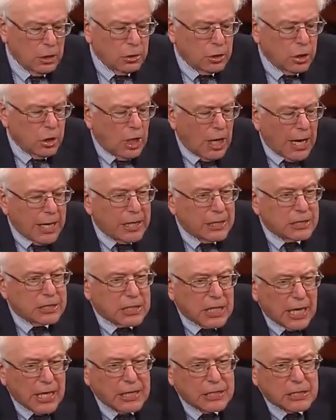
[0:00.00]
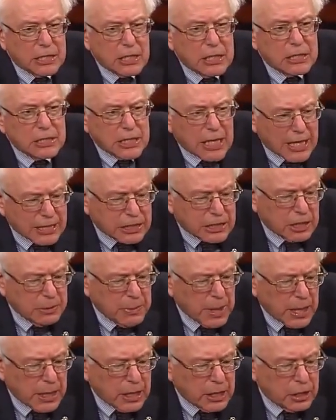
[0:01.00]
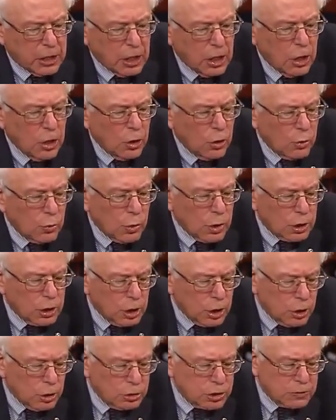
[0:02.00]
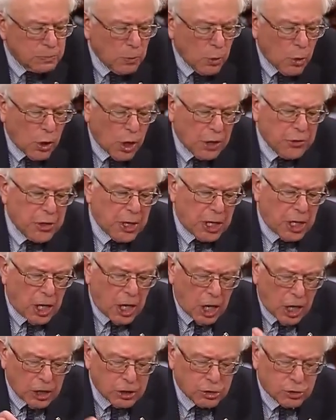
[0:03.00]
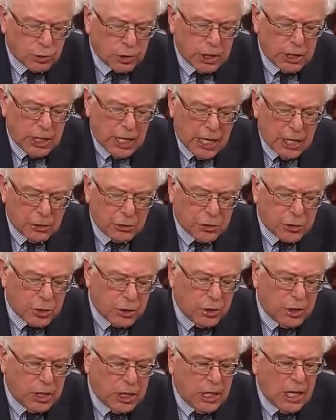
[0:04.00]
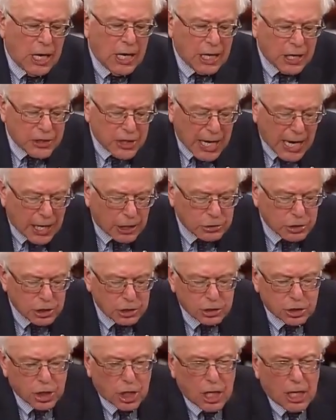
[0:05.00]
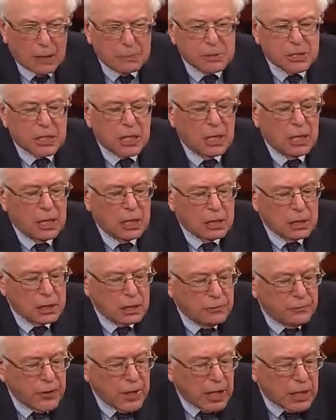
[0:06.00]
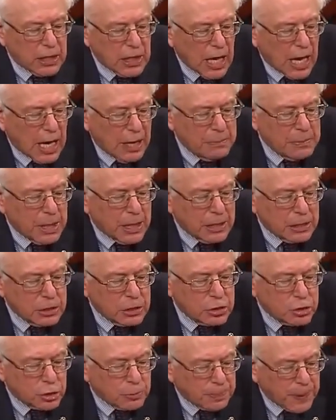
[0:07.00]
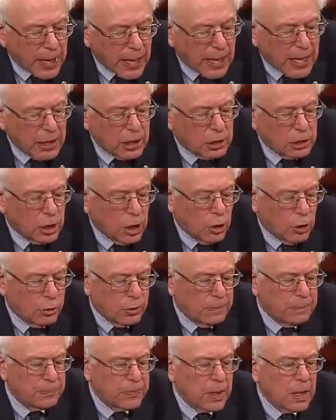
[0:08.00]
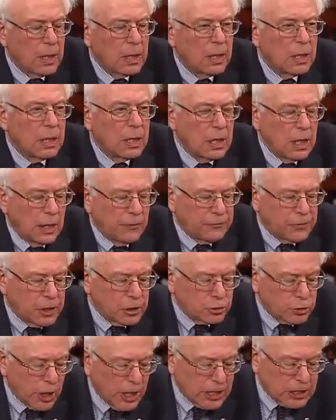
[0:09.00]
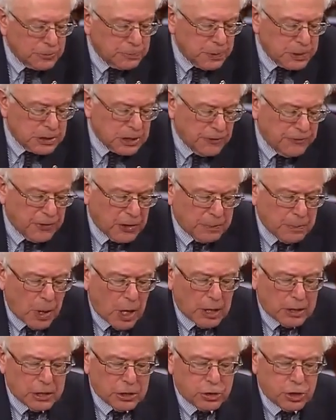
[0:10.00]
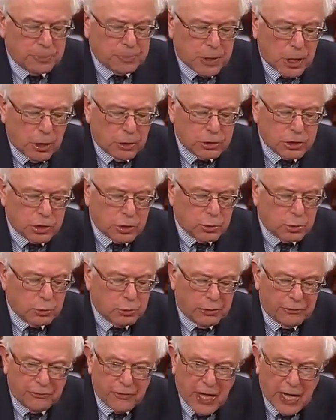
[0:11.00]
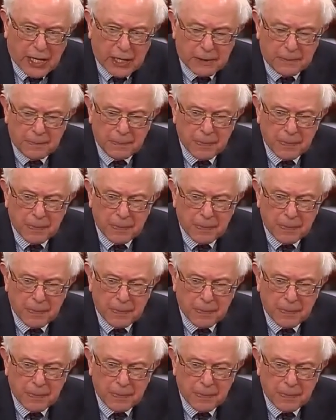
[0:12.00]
The United States, it is estimated, would lose more than 130,000 jobs to Vietnam and Japan alone if the Trans-Pacific Partnership goes into effect.